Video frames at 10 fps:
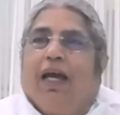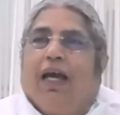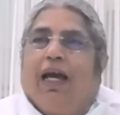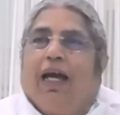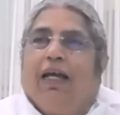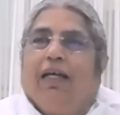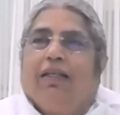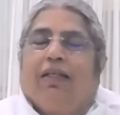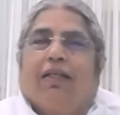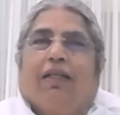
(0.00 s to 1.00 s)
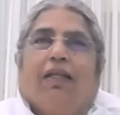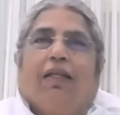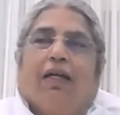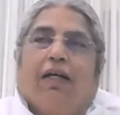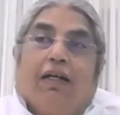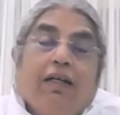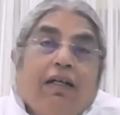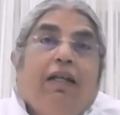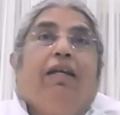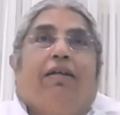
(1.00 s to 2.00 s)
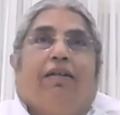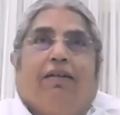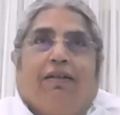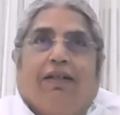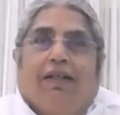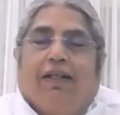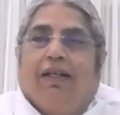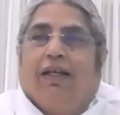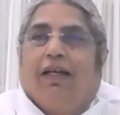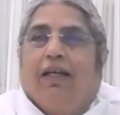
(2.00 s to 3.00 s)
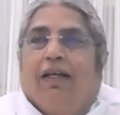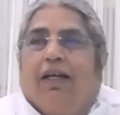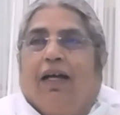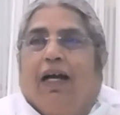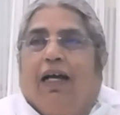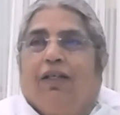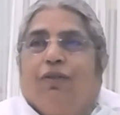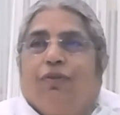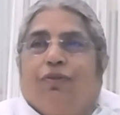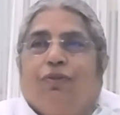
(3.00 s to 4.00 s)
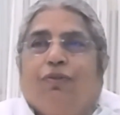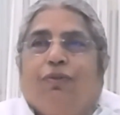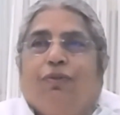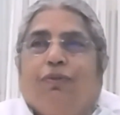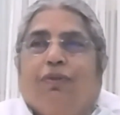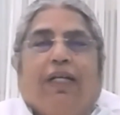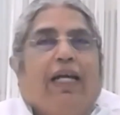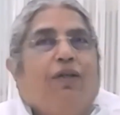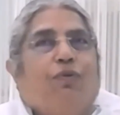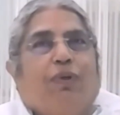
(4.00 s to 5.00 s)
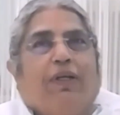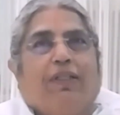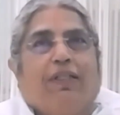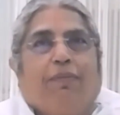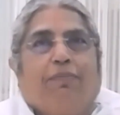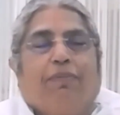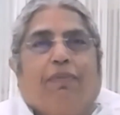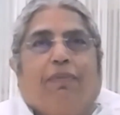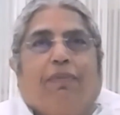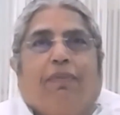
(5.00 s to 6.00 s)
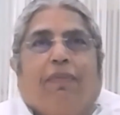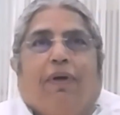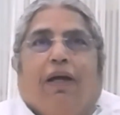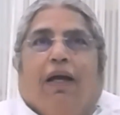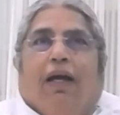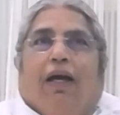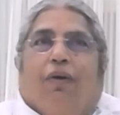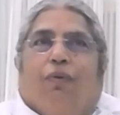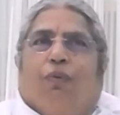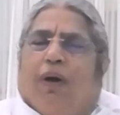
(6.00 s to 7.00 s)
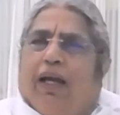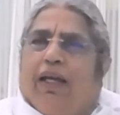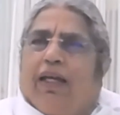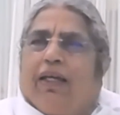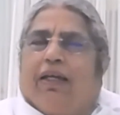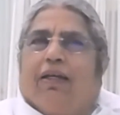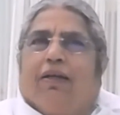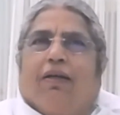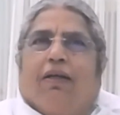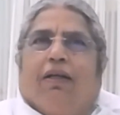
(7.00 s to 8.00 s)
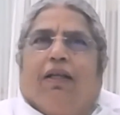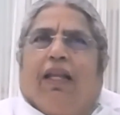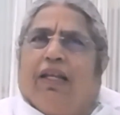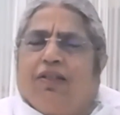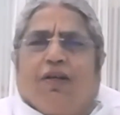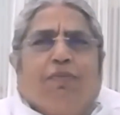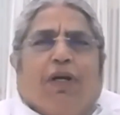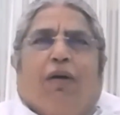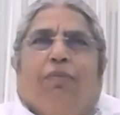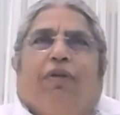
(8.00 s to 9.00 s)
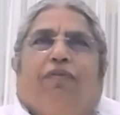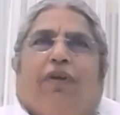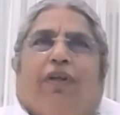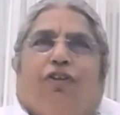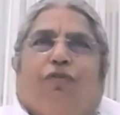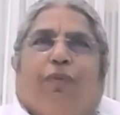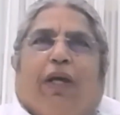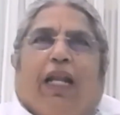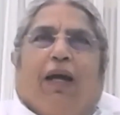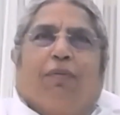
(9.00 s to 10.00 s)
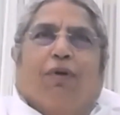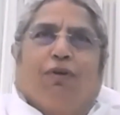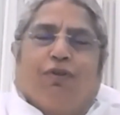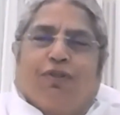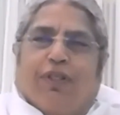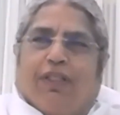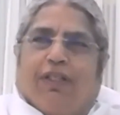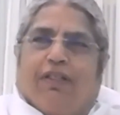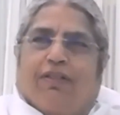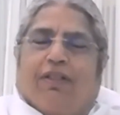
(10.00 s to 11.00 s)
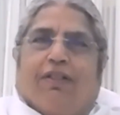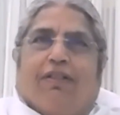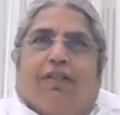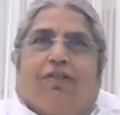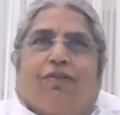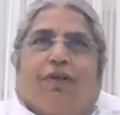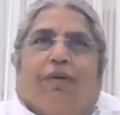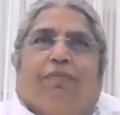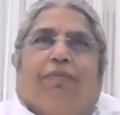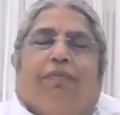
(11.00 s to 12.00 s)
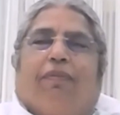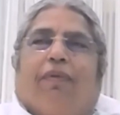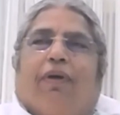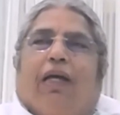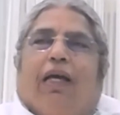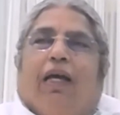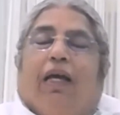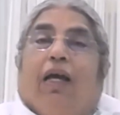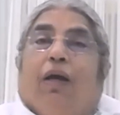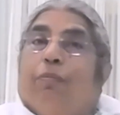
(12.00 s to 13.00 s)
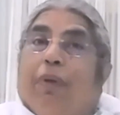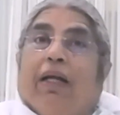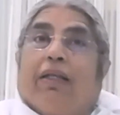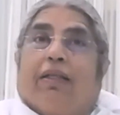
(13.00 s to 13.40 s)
And earlier, I used to get worked up. Why? Let him come in front of me and I'm going to say this to him. But